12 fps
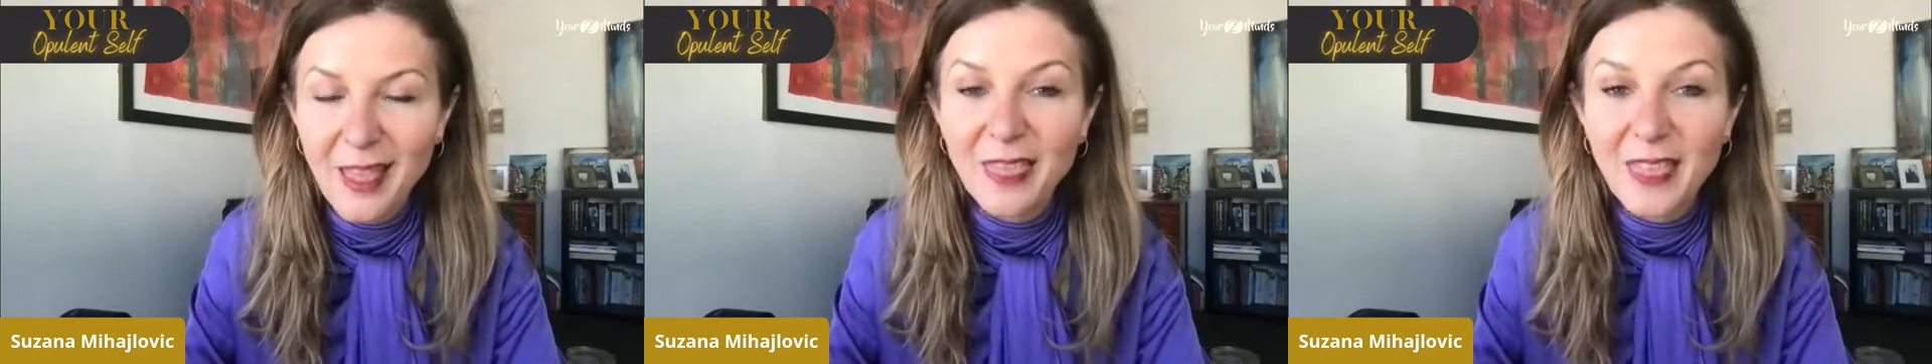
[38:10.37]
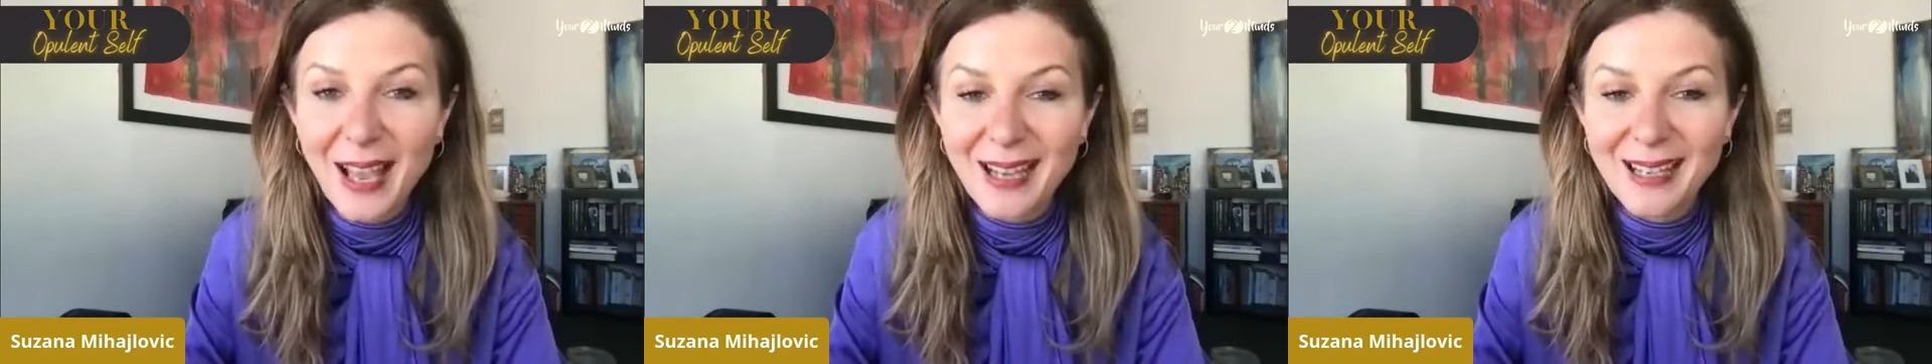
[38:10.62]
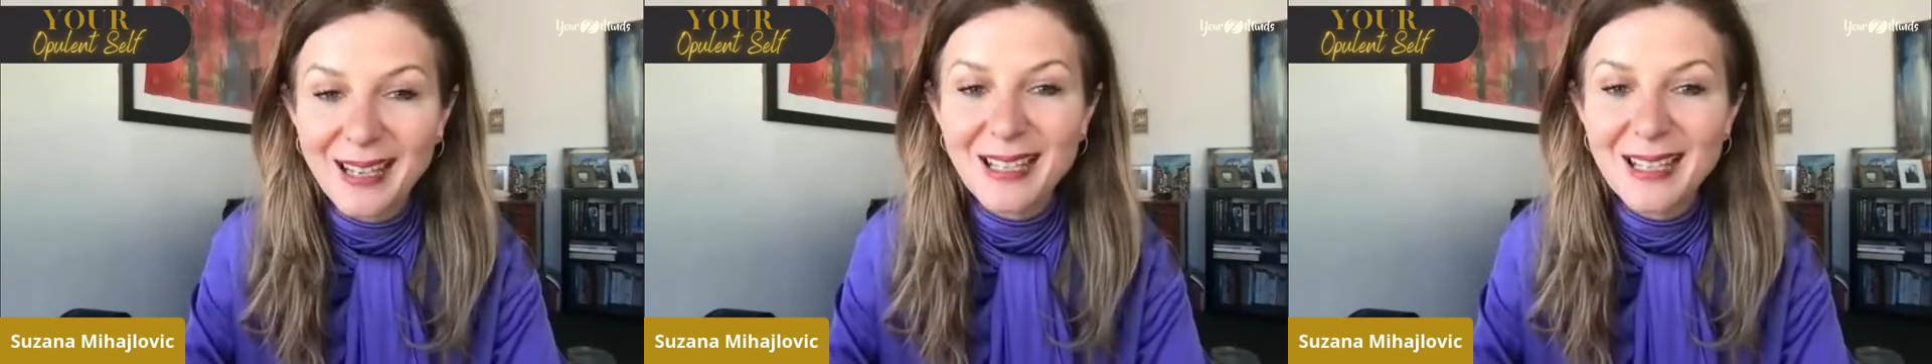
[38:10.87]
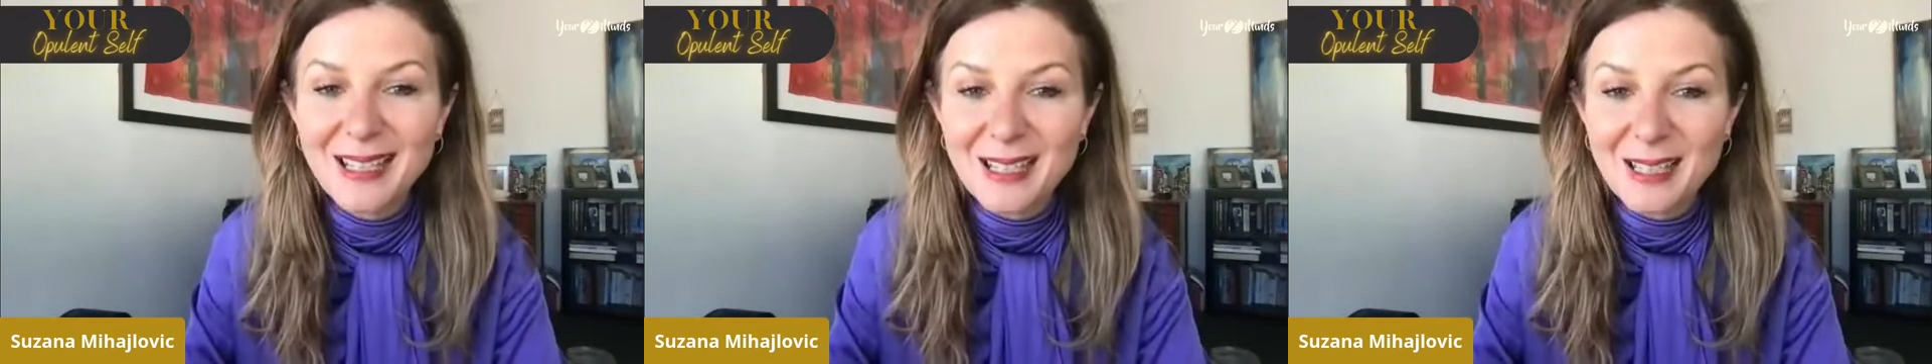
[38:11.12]
that
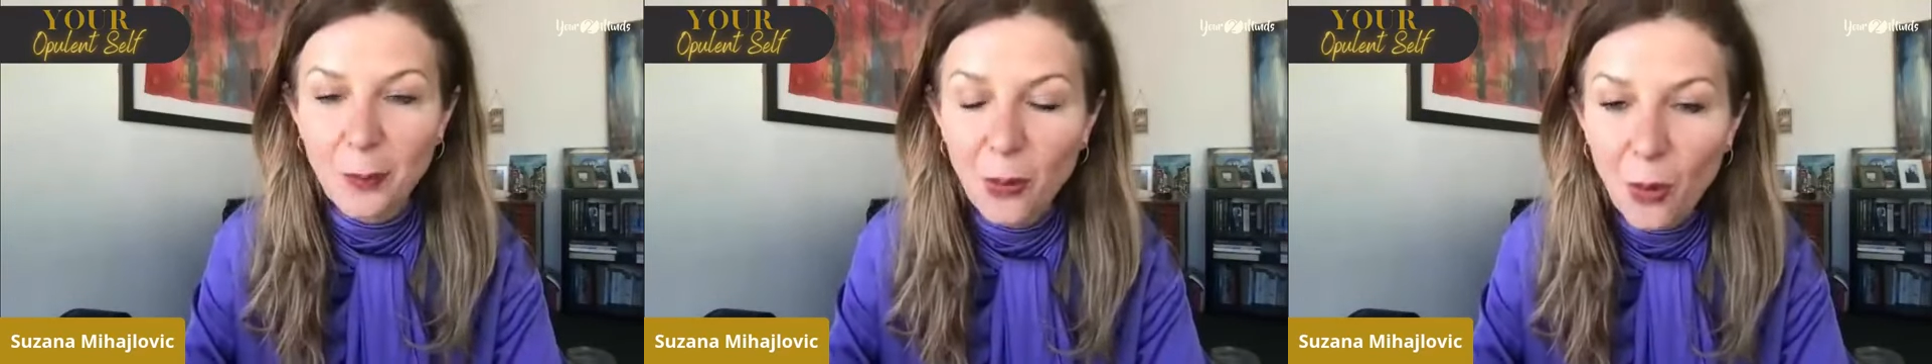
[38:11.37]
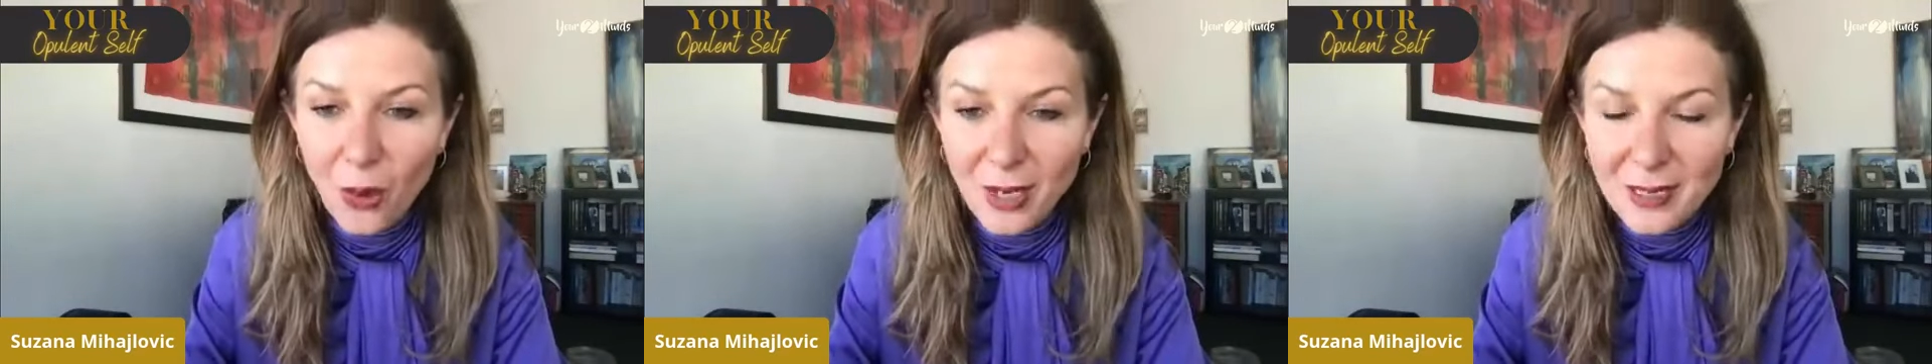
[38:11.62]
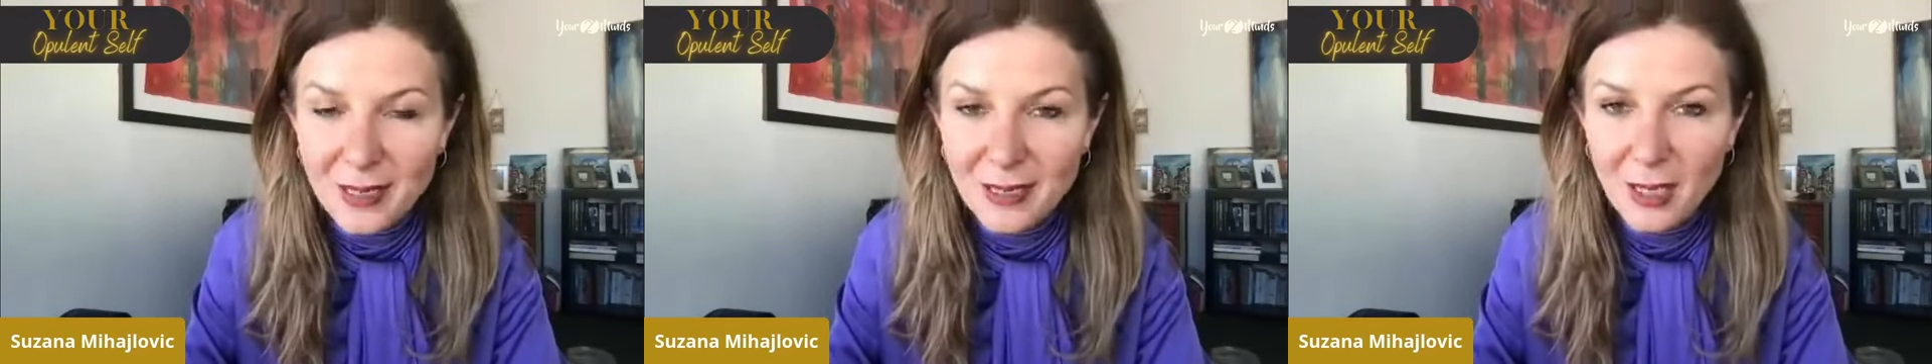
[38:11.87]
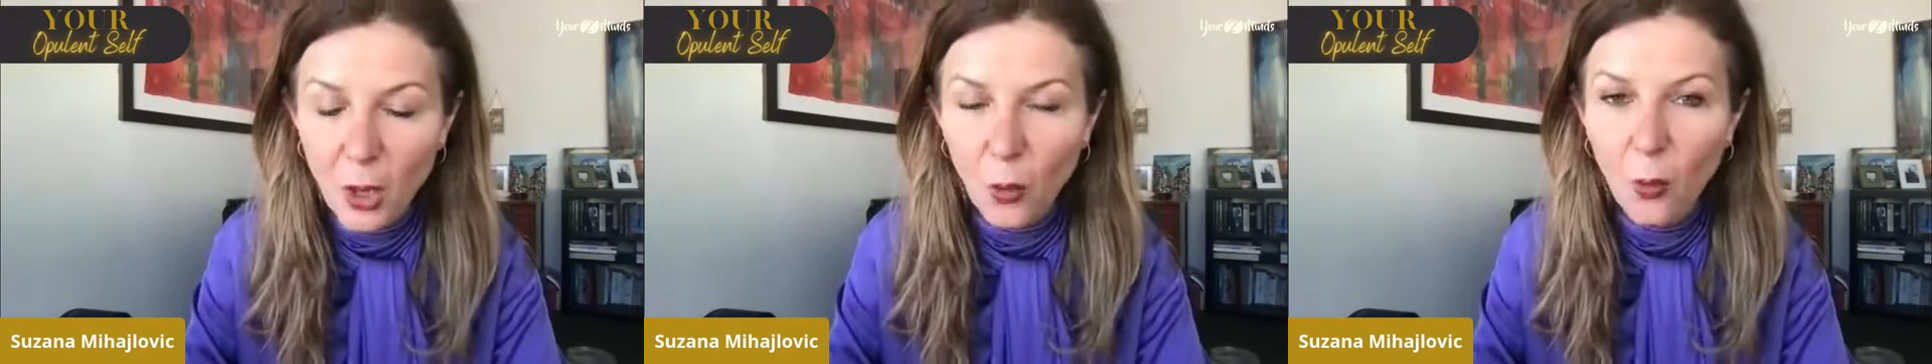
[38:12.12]
is the point